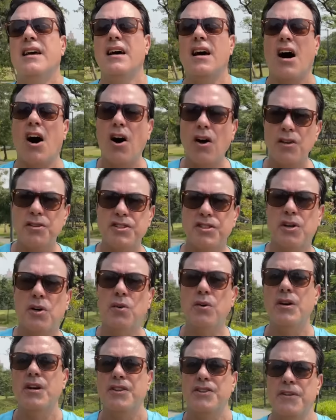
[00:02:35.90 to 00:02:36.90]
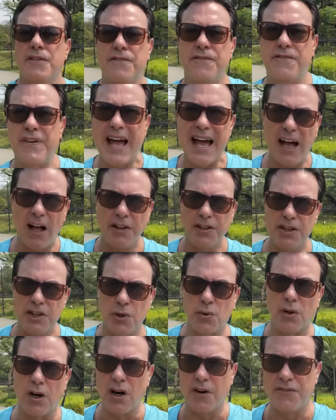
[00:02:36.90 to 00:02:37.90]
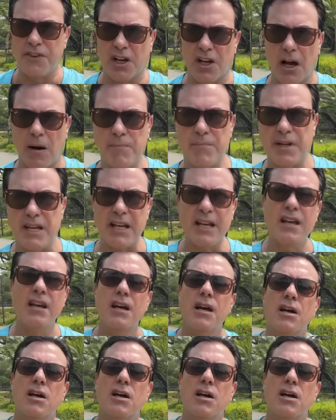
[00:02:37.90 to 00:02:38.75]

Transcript: Also, the value of the company